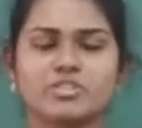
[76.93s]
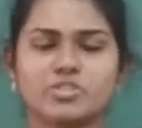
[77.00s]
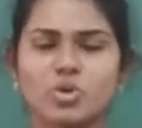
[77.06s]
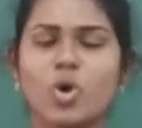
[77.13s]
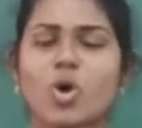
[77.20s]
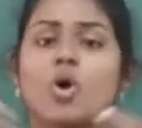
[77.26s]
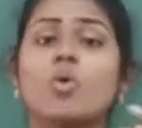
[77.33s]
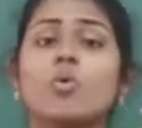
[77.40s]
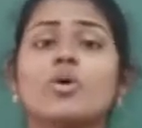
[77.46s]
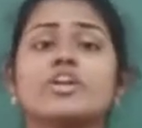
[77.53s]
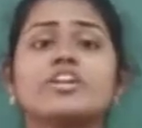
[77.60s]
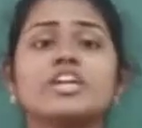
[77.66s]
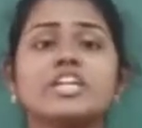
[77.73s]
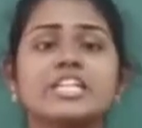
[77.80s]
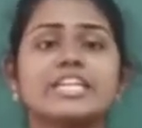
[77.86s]
So what
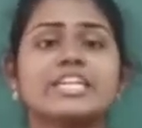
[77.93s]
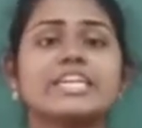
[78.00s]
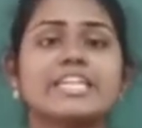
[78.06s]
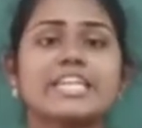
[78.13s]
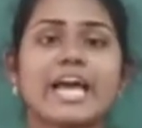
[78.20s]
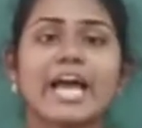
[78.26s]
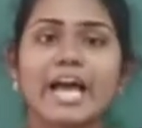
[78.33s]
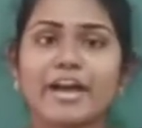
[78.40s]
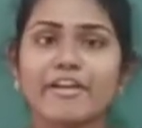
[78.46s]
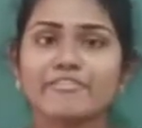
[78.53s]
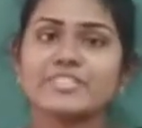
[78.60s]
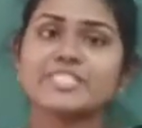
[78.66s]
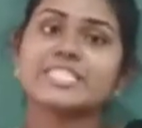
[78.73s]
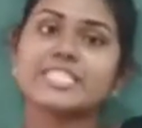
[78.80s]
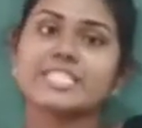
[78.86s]
are all
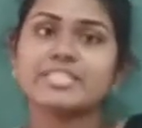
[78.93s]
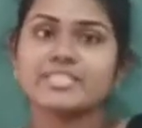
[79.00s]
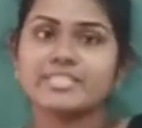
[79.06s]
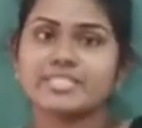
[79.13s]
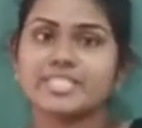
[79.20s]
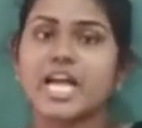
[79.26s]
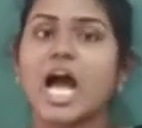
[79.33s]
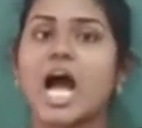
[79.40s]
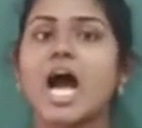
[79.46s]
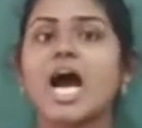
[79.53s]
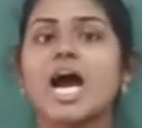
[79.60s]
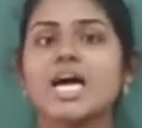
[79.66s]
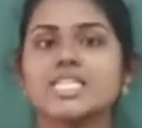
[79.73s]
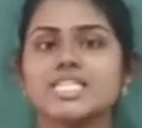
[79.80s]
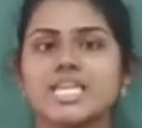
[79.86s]
craft skills,
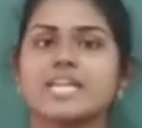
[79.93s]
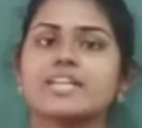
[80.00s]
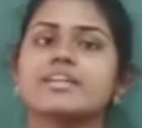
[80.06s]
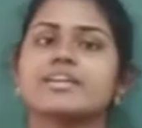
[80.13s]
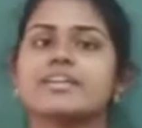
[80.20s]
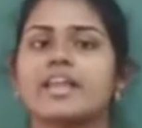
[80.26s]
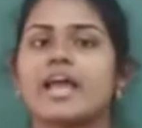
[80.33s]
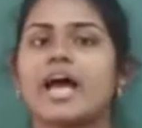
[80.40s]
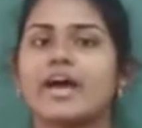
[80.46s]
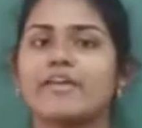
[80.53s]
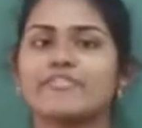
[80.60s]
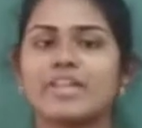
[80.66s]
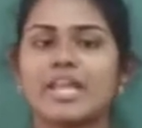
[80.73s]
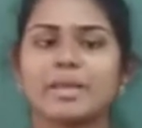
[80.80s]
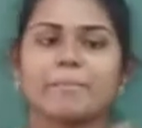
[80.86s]
art and
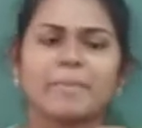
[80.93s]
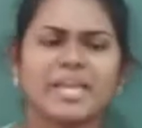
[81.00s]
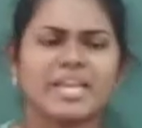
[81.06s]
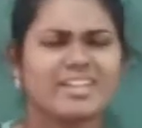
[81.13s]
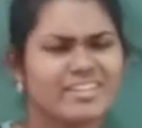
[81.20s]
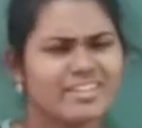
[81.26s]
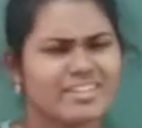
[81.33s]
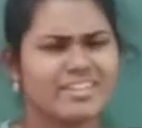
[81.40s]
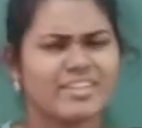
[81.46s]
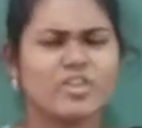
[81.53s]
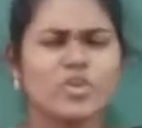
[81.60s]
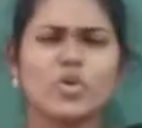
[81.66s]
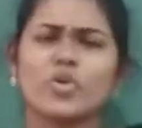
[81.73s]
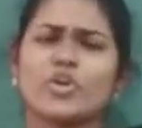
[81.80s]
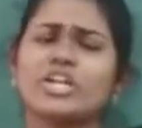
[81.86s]
craft, like painting
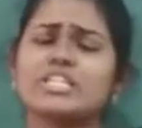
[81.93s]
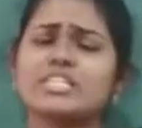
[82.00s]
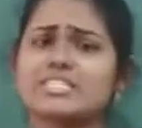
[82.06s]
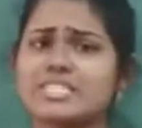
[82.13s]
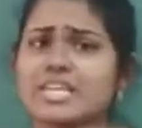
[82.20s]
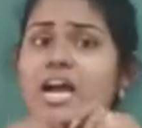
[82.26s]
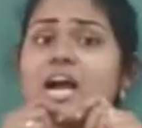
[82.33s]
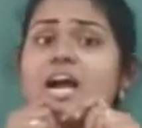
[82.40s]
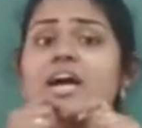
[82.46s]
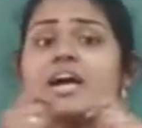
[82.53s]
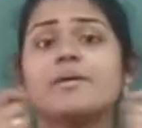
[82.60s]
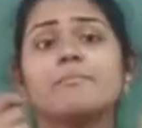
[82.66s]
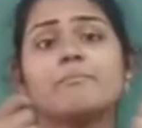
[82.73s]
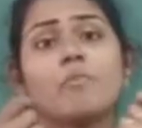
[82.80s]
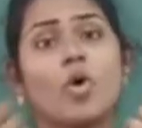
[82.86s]
or else
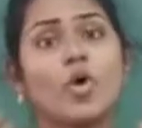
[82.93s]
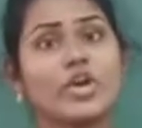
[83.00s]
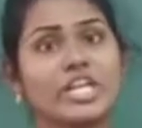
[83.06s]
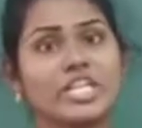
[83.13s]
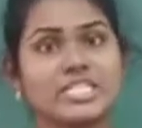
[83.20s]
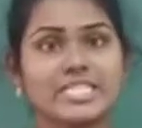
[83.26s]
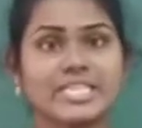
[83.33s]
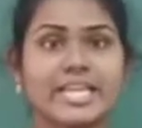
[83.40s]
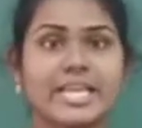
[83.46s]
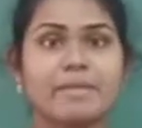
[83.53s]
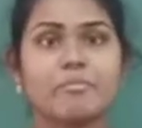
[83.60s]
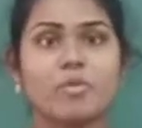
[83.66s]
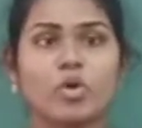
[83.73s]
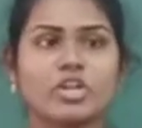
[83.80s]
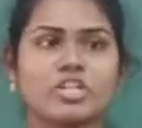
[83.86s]
models, clay
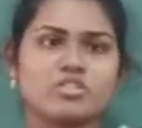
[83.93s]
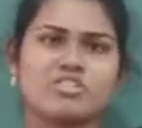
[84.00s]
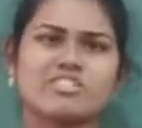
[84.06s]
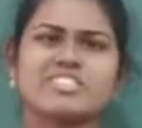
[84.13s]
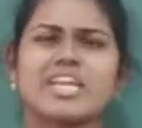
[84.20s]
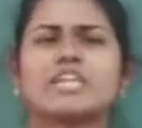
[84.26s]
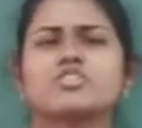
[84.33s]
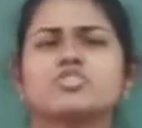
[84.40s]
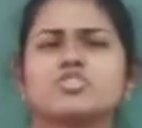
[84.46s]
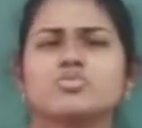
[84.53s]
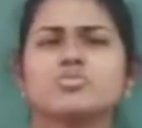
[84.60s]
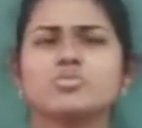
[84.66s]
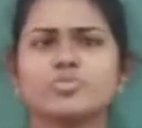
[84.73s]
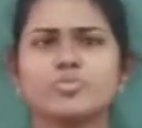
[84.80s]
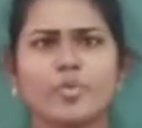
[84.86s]
models or
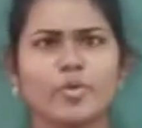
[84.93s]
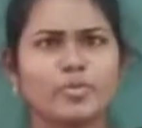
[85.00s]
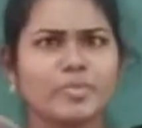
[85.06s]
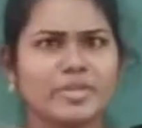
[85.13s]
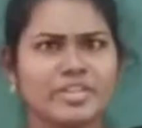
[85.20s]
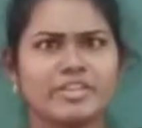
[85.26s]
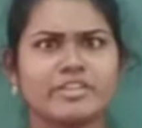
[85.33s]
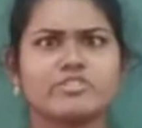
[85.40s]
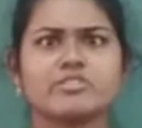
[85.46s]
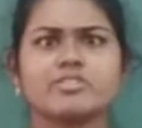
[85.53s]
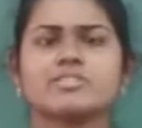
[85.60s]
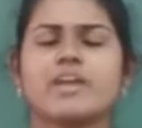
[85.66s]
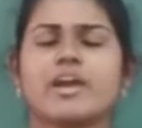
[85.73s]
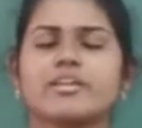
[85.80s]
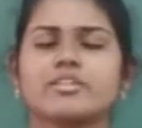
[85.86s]
statues, small miniature
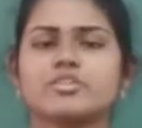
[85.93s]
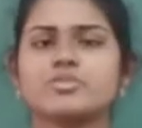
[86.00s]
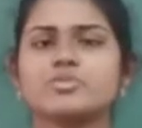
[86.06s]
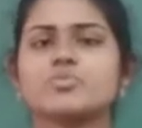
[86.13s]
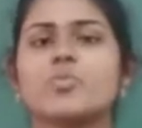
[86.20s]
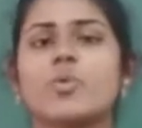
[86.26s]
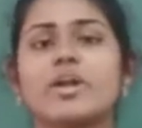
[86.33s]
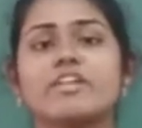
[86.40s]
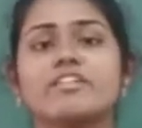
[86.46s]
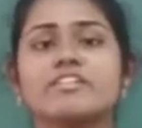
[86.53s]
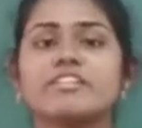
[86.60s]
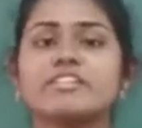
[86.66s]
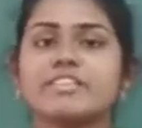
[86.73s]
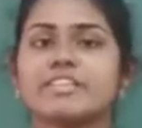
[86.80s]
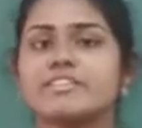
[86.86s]
statues, what are
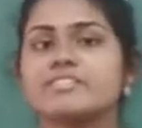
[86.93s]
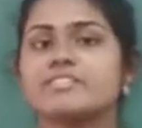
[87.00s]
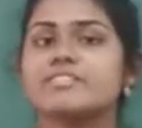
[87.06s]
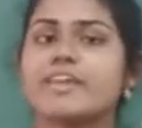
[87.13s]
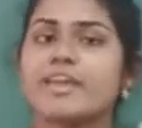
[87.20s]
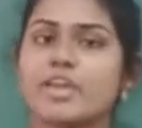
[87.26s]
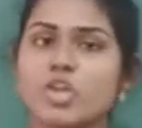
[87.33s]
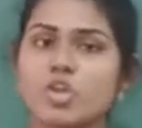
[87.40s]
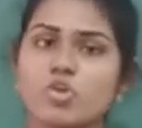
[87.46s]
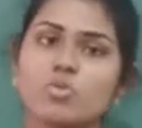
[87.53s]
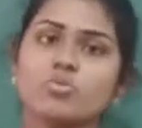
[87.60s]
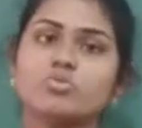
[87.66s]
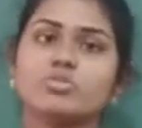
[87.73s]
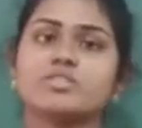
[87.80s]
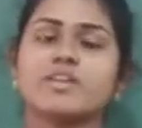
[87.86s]
all things they
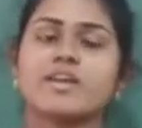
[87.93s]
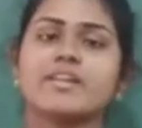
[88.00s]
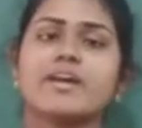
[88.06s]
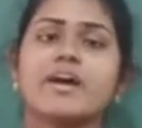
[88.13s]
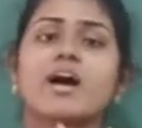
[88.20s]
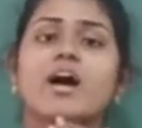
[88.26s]
used, and